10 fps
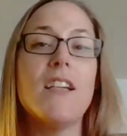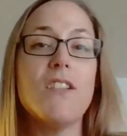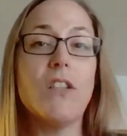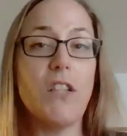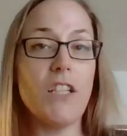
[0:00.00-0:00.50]

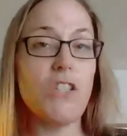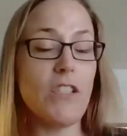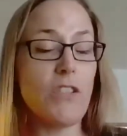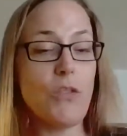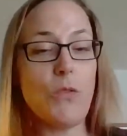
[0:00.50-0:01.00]

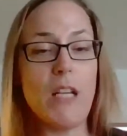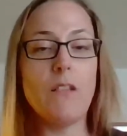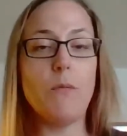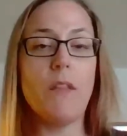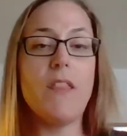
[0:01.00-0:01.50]
delicious
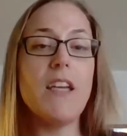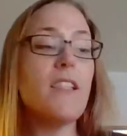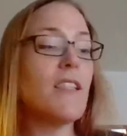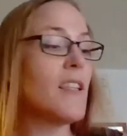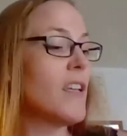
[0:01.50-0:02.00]
treat with
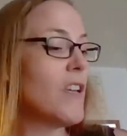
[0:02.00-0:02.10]
this,